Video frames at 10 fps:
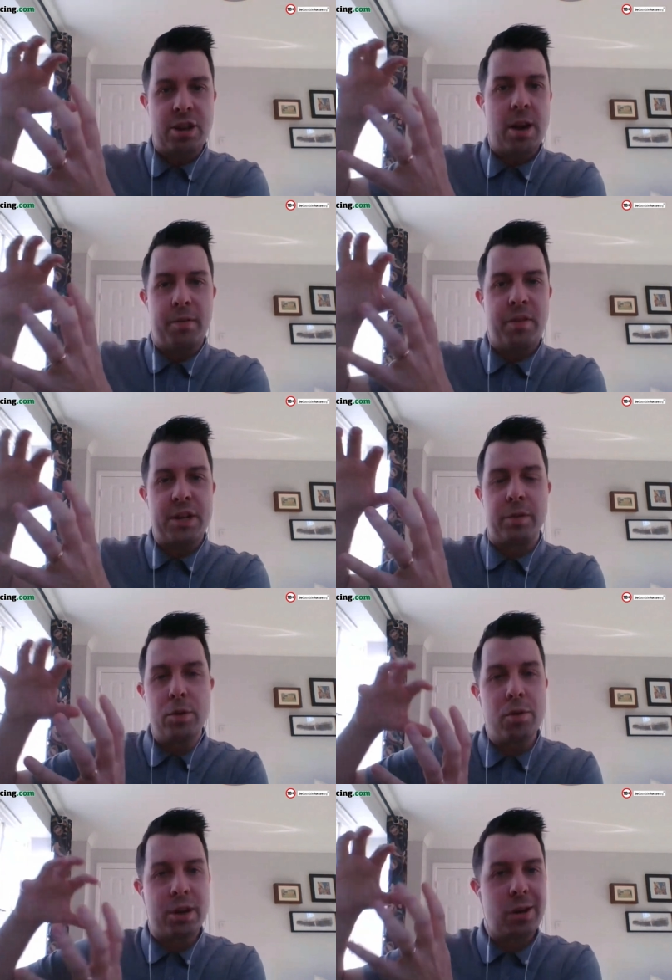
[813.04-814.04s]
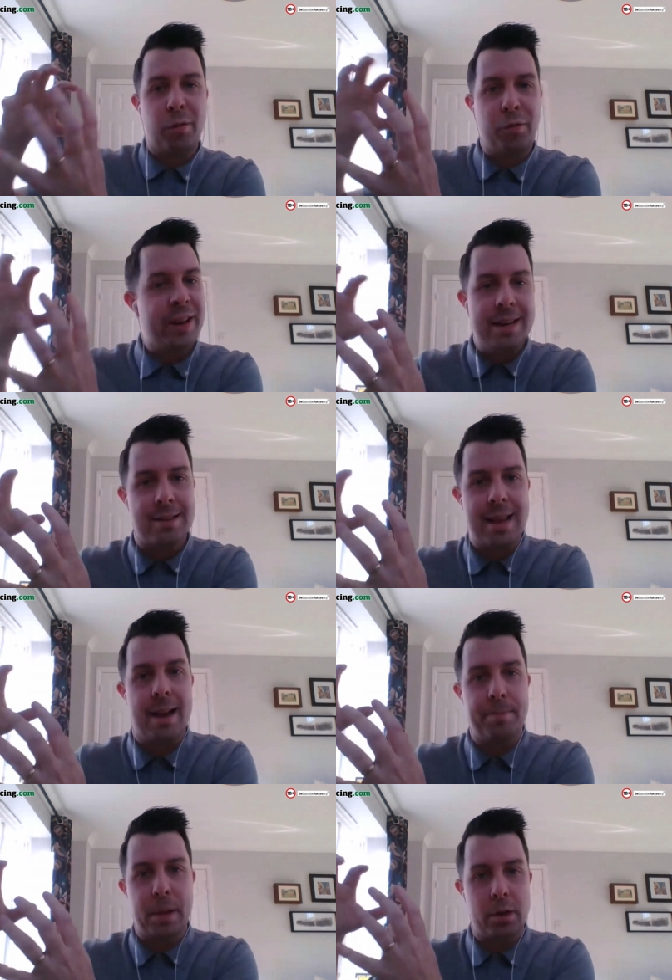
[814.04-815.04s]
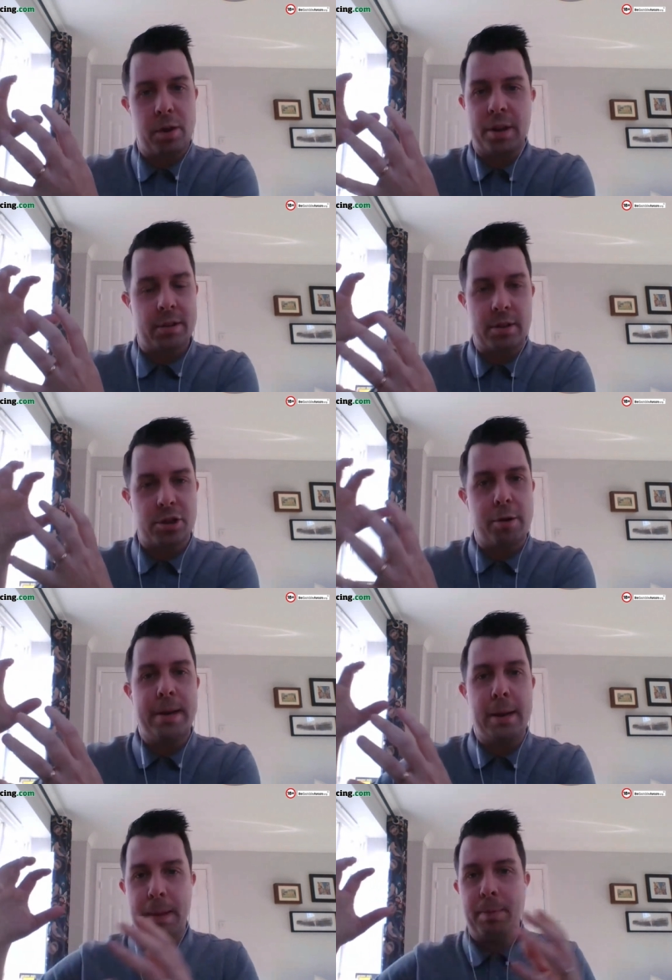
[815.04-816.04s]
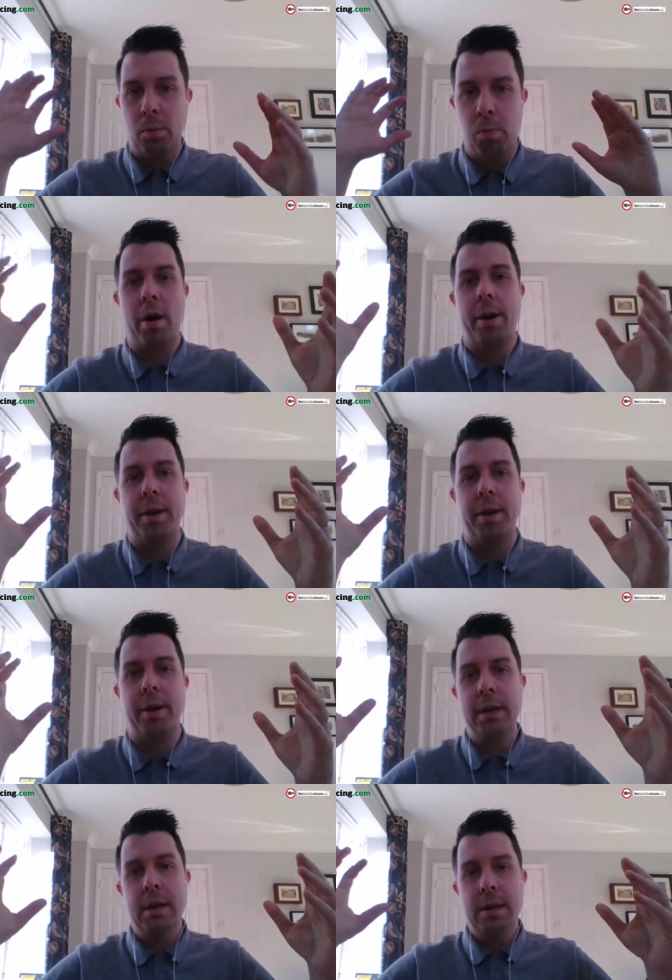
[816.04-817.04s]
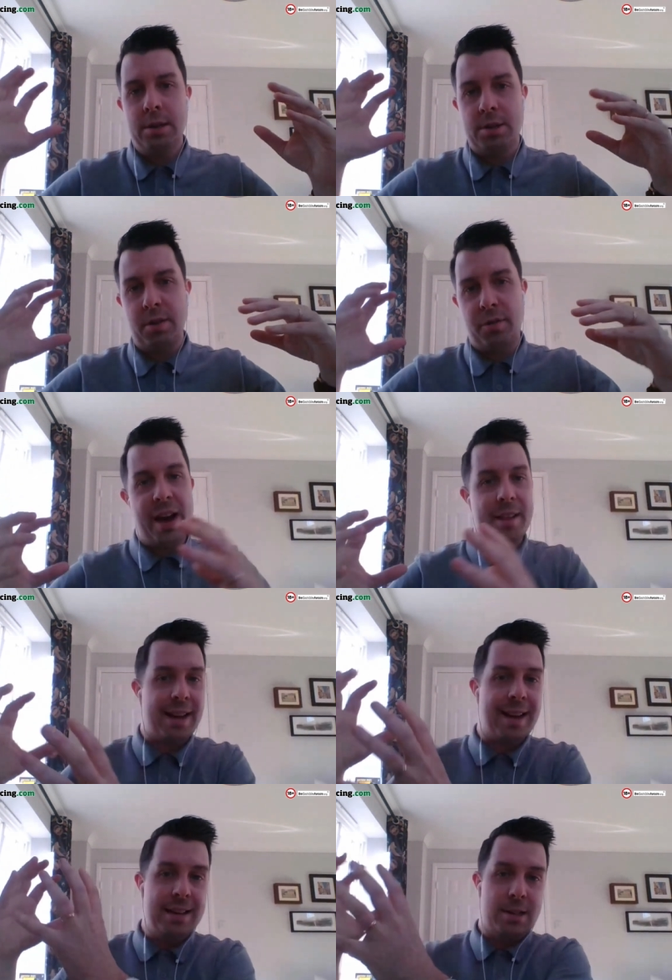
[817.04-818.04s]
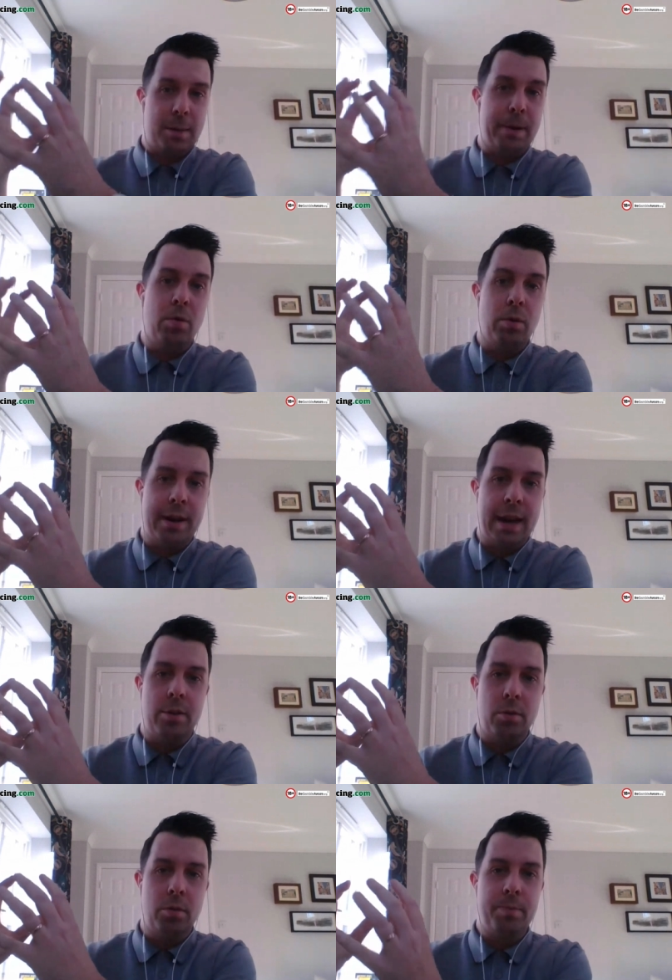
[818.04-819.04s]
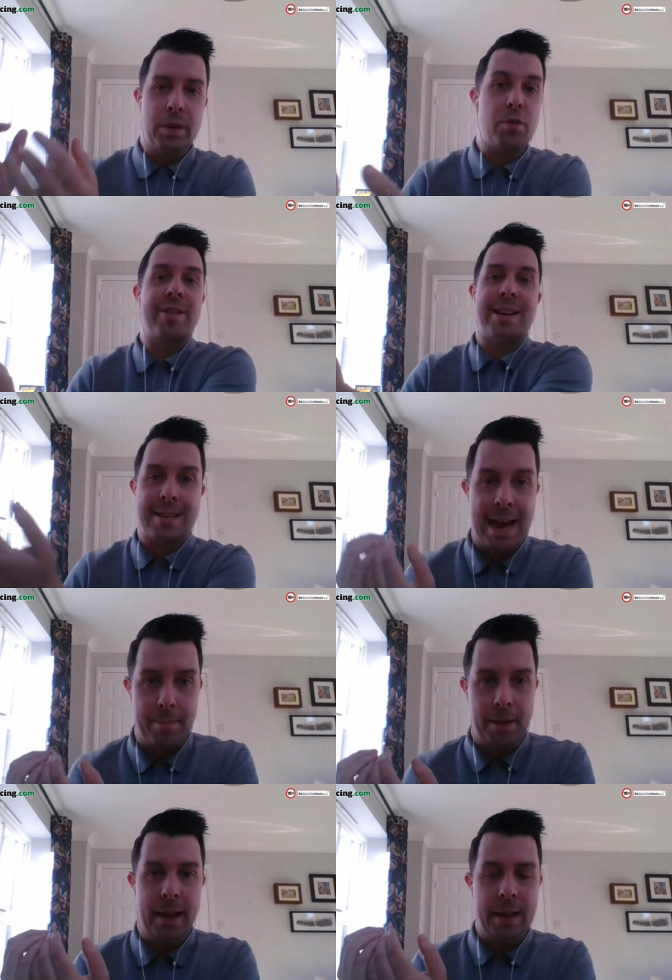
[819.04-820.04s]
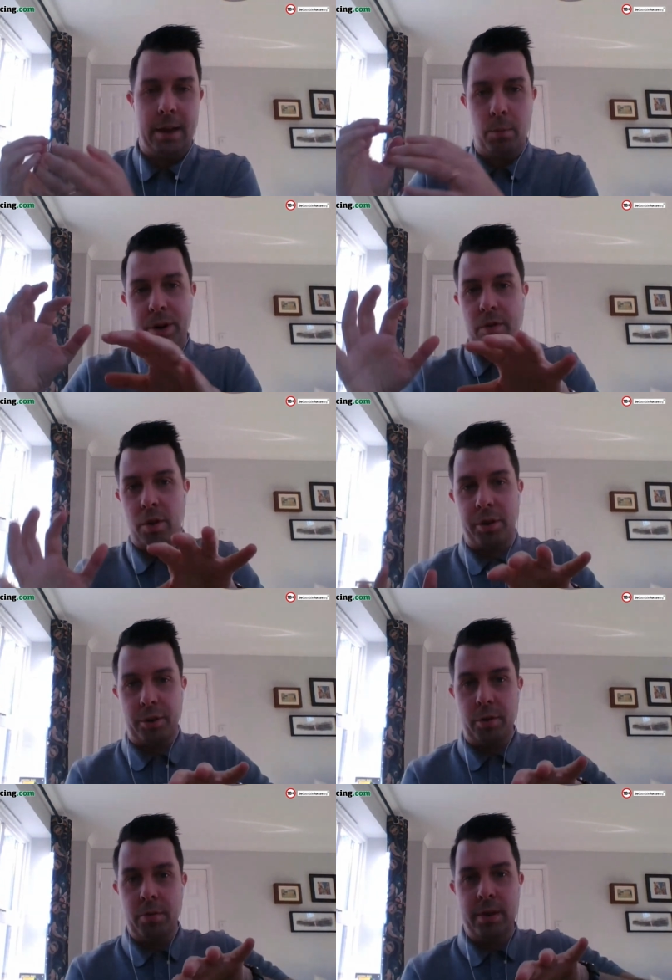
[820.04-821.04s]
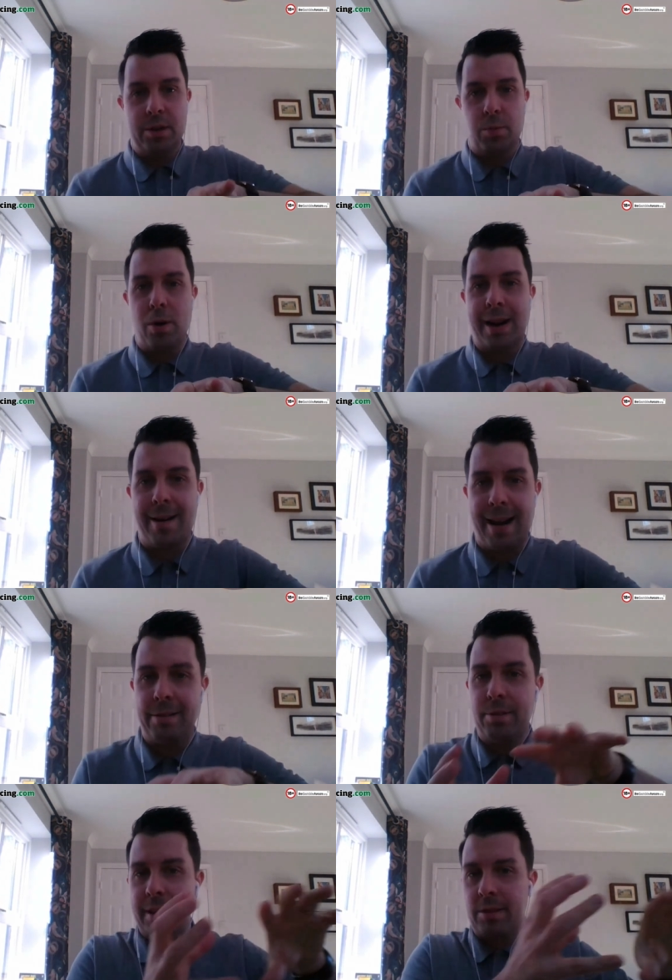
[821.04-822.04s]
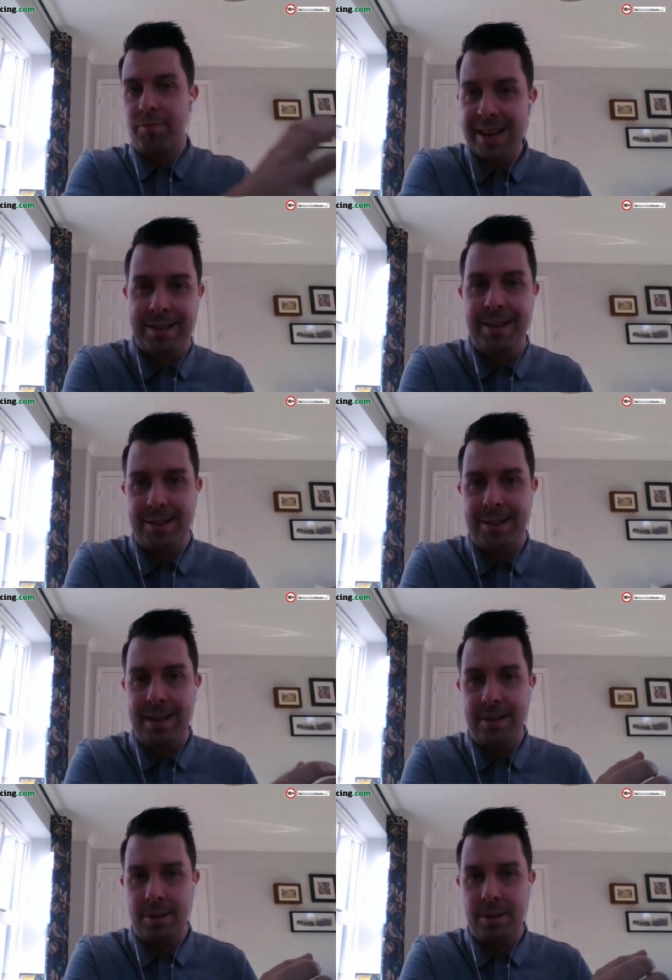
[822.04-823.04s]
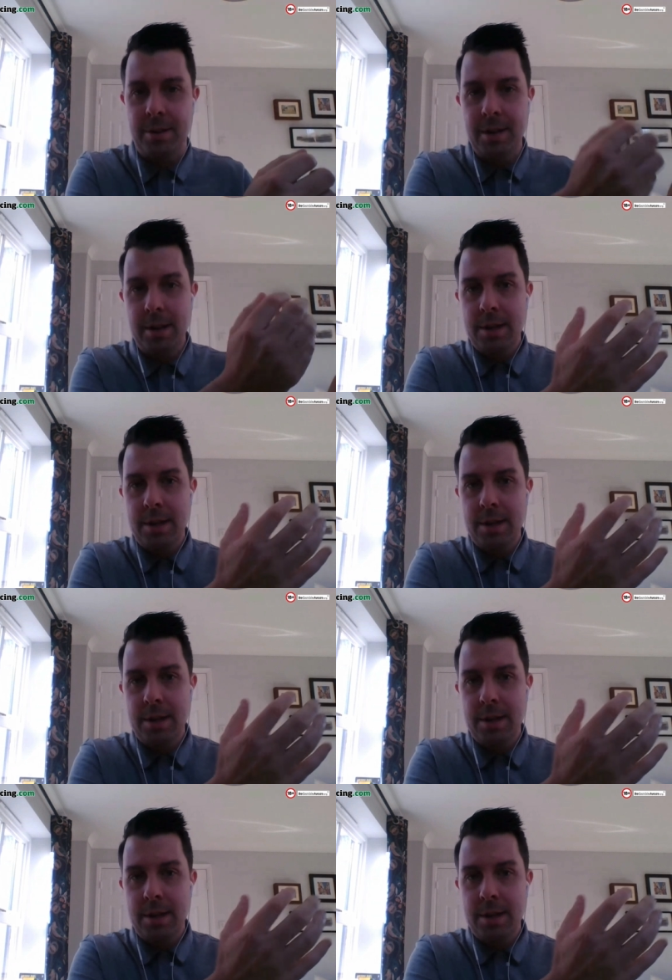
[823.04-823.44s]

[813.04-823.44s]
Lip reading: the Cheltenham Festival. You're not going to defeat that. A lot of there's so many people are wired to the fact that is the be all and end all. You've got to accept that. And what you've got to do is work out how you get the rest of the season